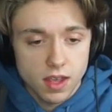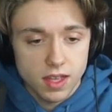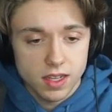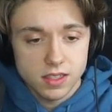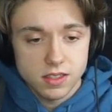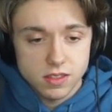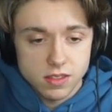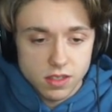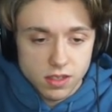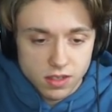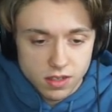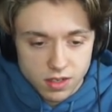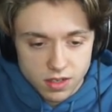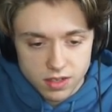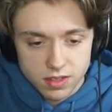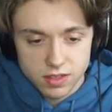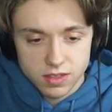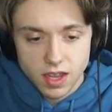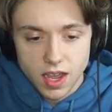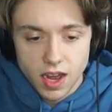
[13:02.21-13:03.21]
It's
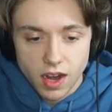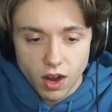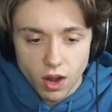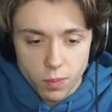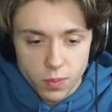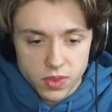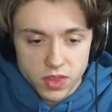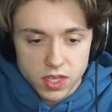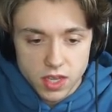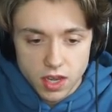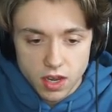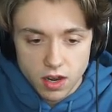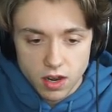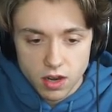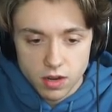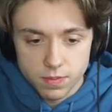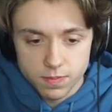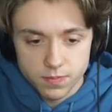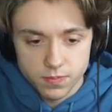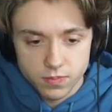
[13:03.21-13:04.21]
uh, it's kind of up in the
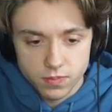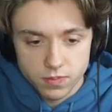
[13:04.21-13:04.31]
air.